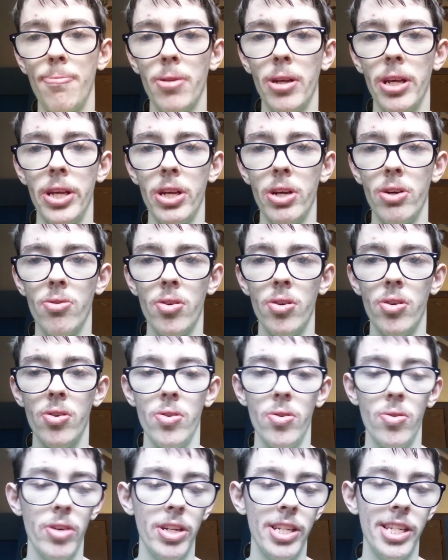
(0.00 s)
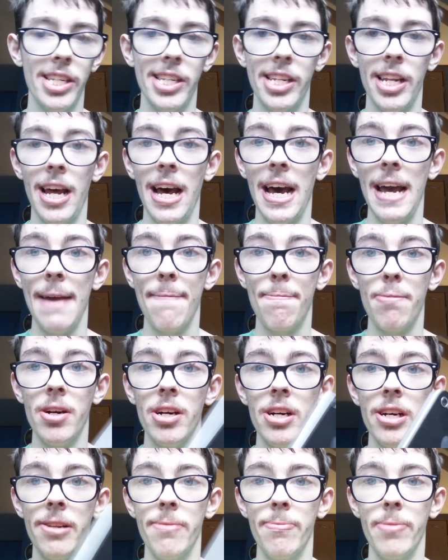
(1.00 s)
player or as just an
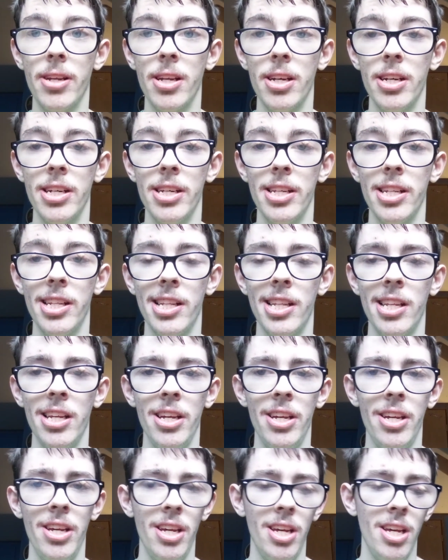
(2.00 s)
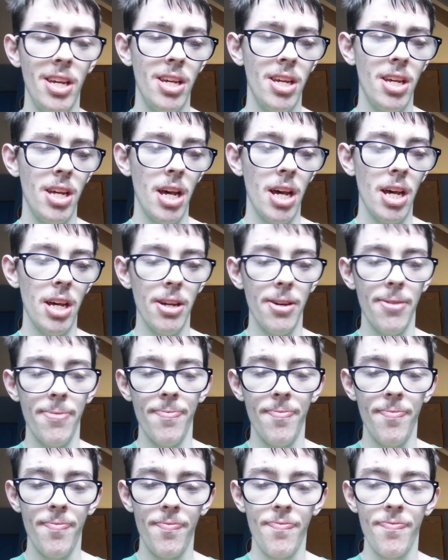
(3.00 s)
iPod because
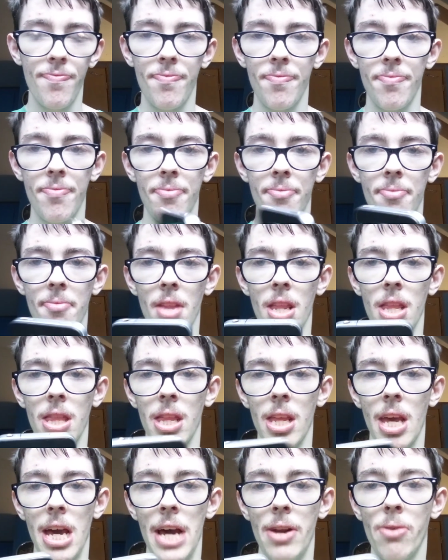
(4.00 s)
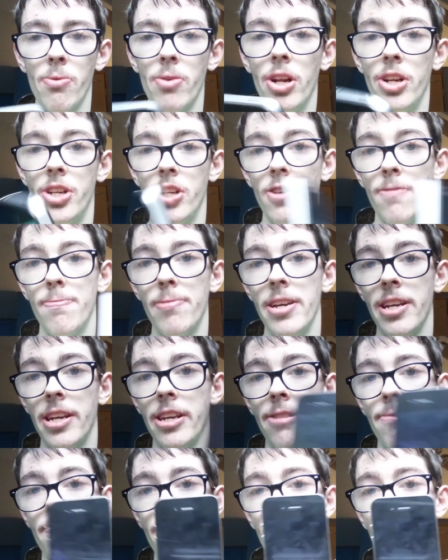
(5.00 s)
um, I don't want to jailbreak
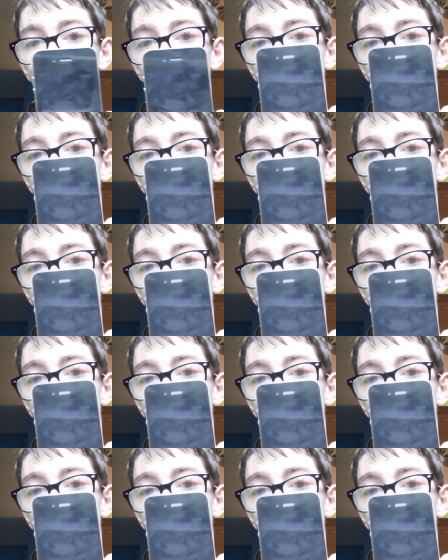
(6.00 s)
it, but